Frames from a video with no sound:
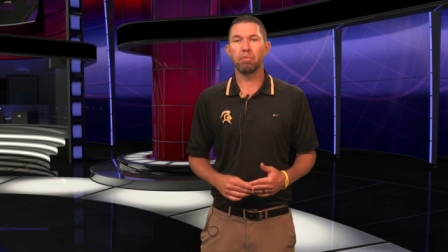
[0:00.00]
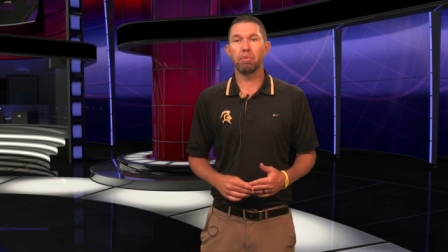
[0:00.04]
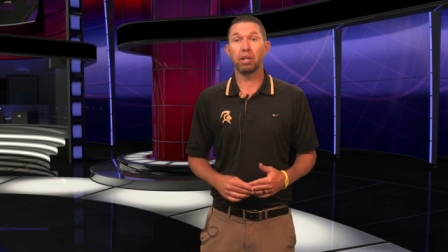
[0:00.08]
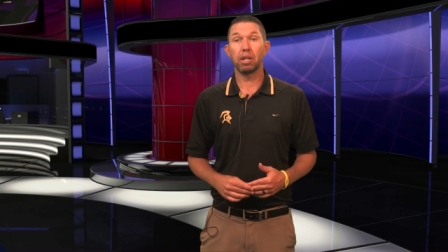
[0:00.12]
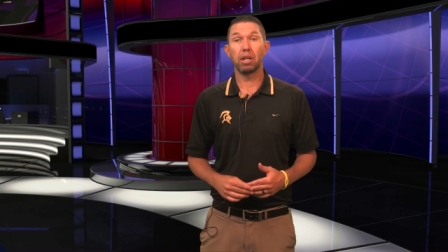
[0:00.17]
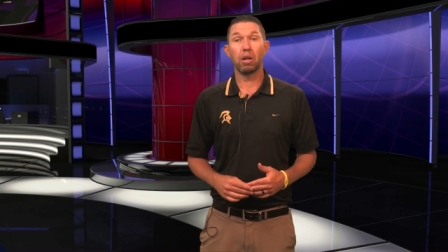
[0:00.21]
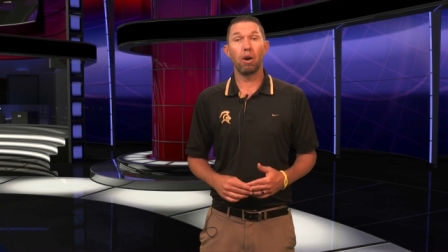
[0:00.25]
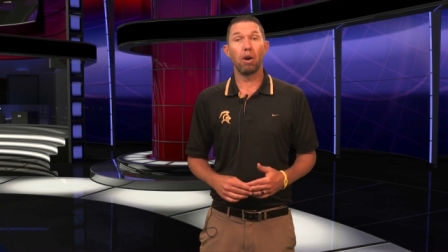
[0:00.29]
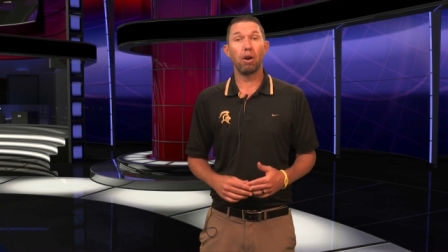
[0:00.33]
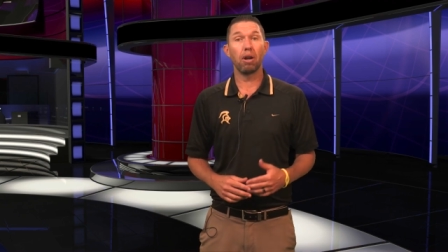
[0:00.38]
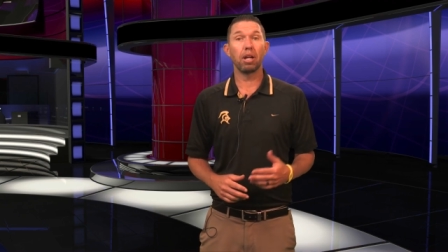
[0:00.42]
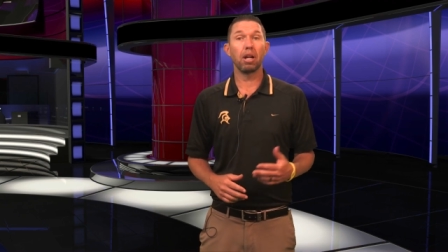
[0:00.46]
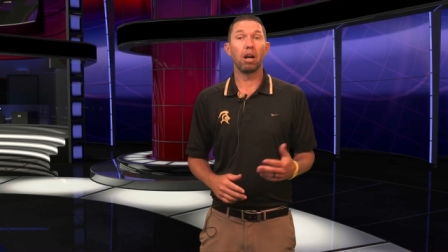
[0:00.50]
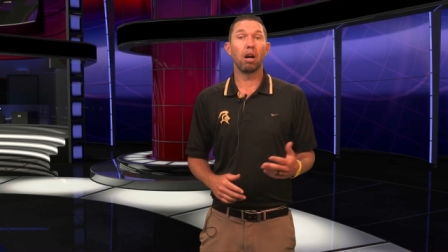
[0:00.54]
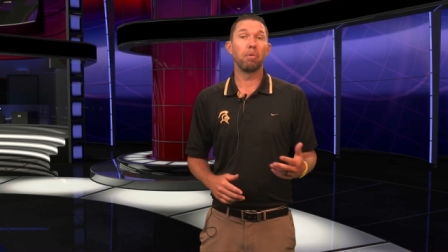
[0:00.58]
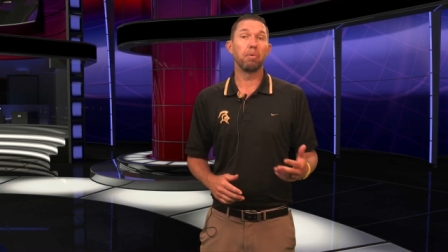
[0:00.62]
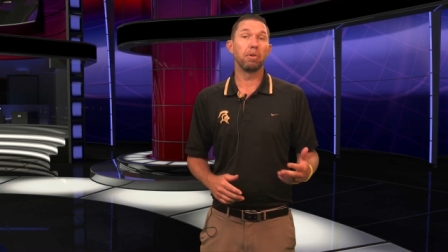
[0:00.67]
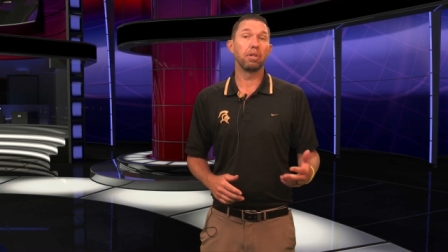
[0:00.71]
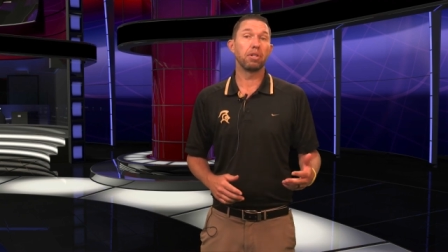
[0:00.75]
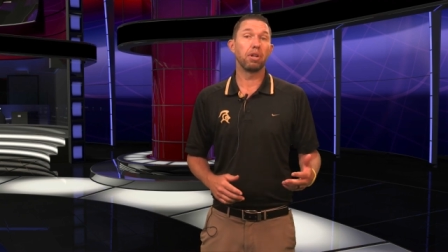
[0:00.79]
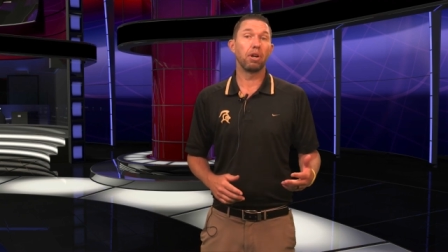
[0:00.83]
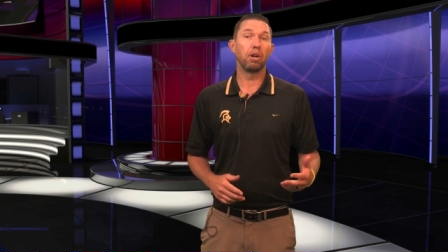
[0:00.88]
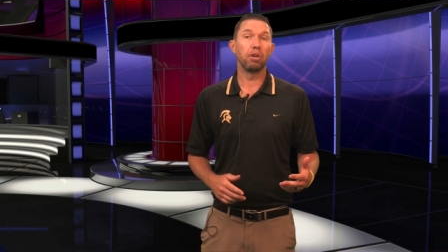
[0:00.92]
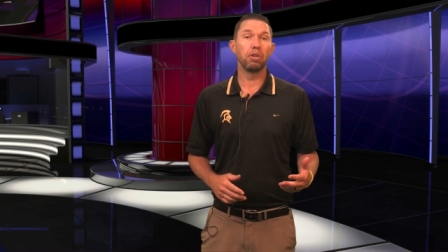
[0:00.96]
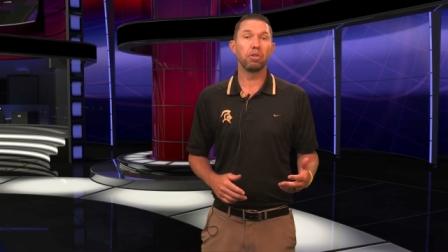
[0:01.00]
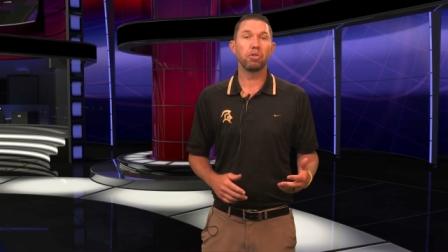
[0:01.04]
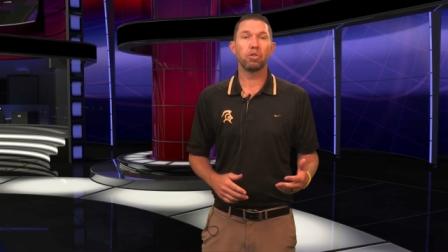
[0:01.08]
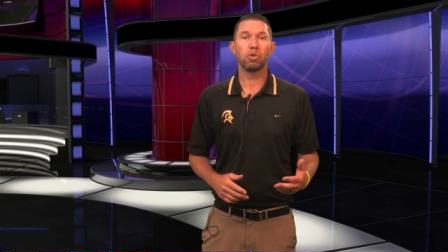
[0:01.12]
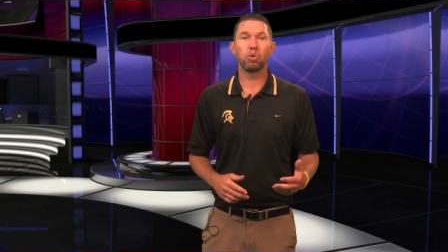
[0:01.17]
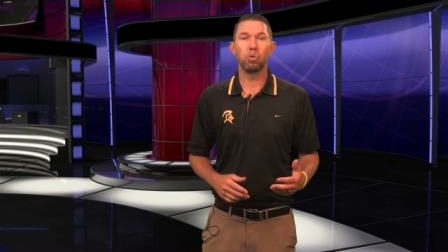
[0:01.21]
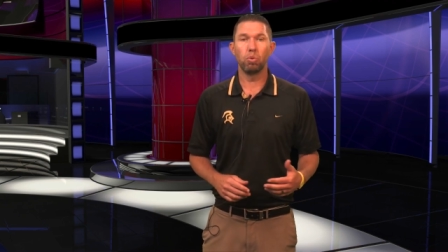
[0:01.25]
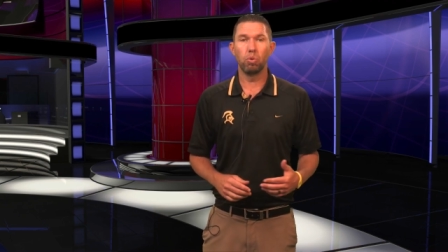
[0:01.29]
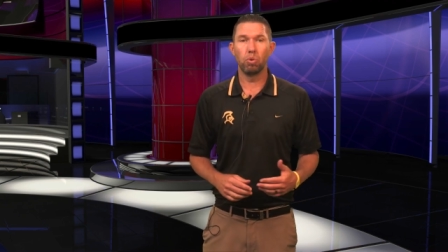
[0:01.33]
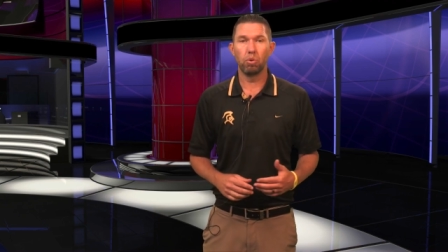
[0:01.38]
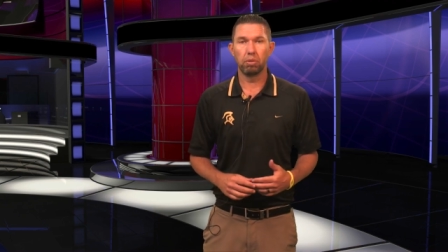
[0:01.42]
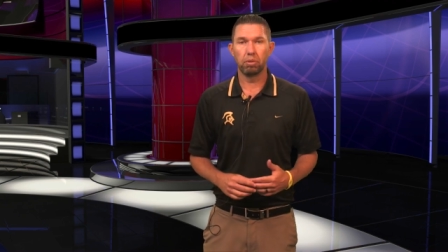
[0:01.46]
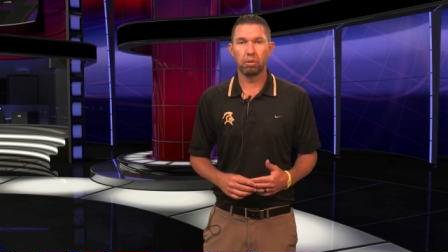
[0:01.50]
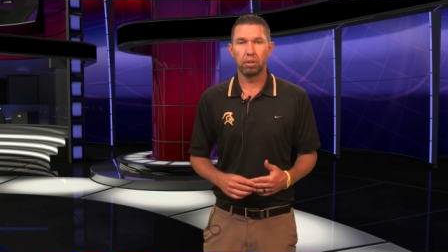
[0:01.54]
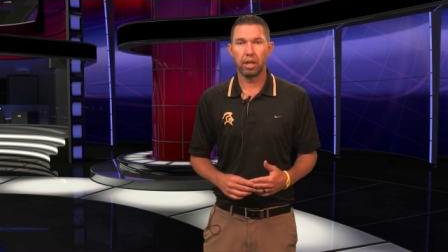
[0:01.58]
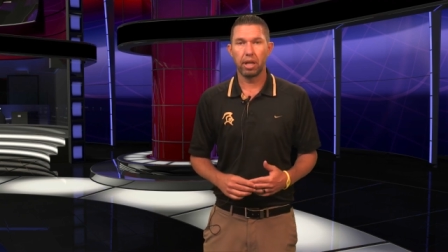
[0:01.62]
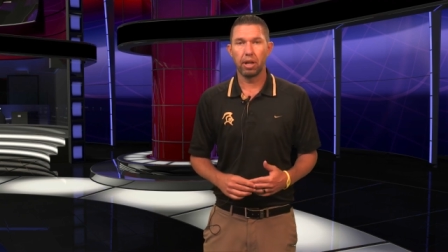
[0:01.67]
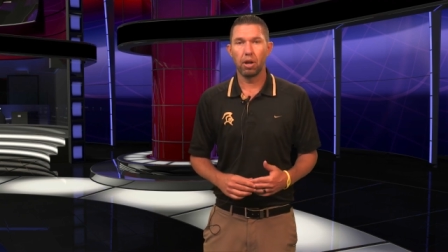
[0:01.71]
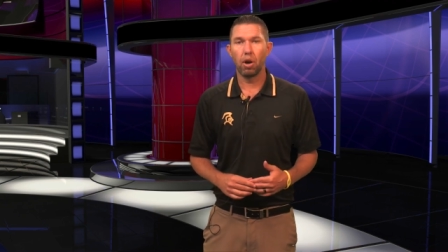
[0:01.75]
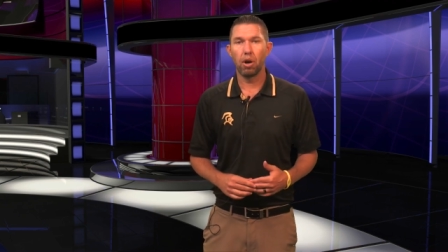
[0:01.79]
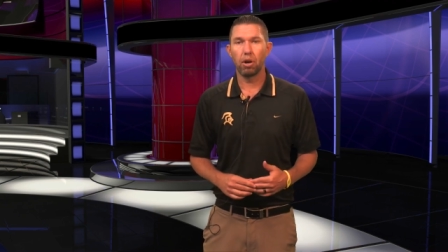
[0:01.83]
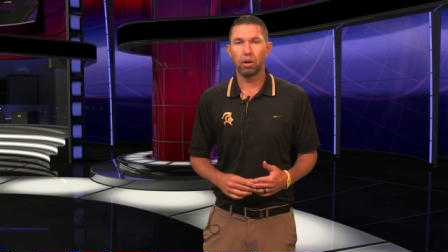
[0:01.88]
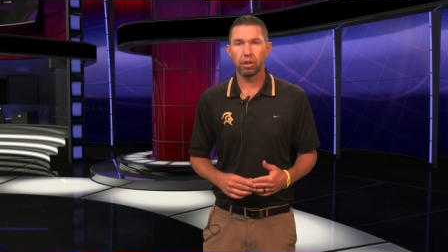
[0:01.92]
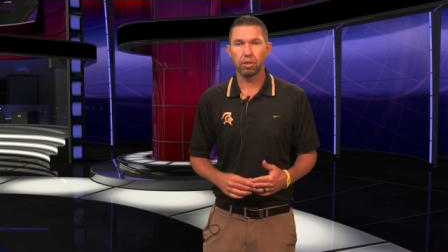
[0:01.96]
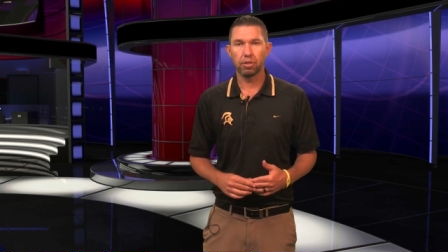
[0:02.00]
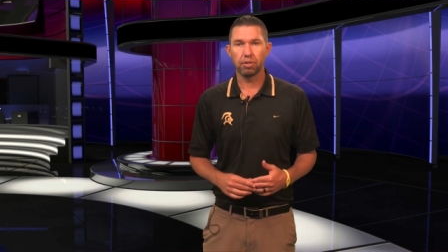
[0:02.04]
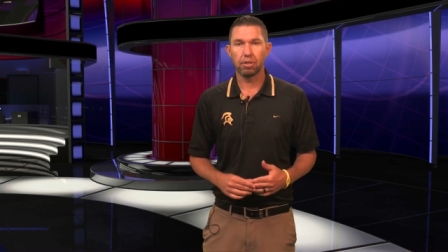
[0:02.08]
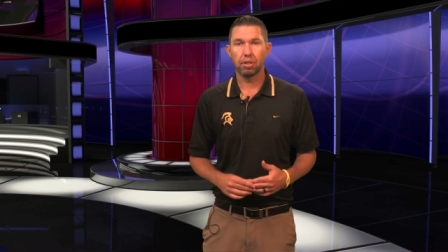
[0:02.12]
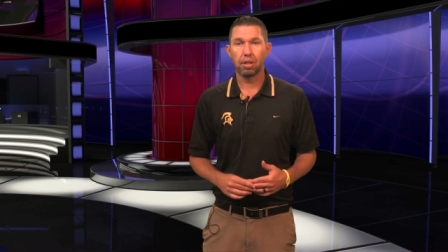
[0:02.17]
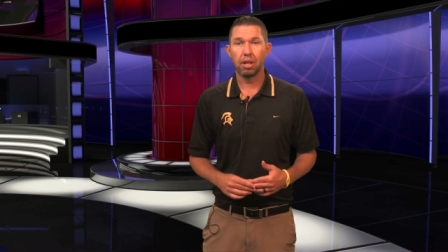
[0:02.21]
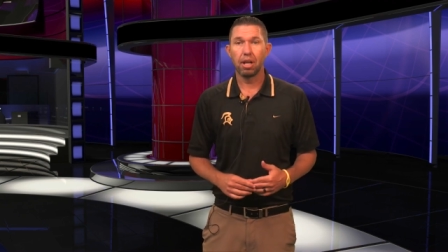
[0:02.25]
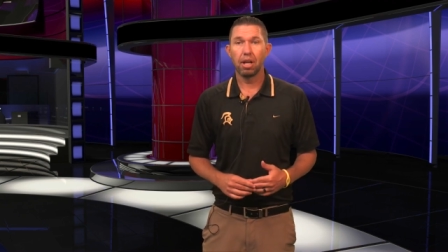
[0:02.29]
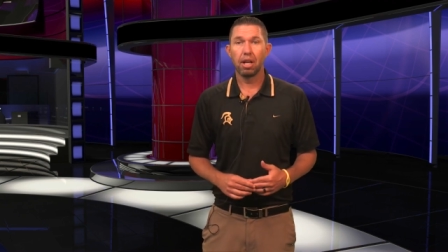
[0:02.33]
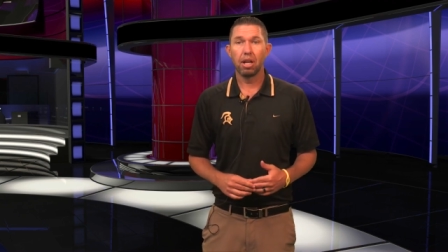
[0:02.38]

regarding our return to school in August.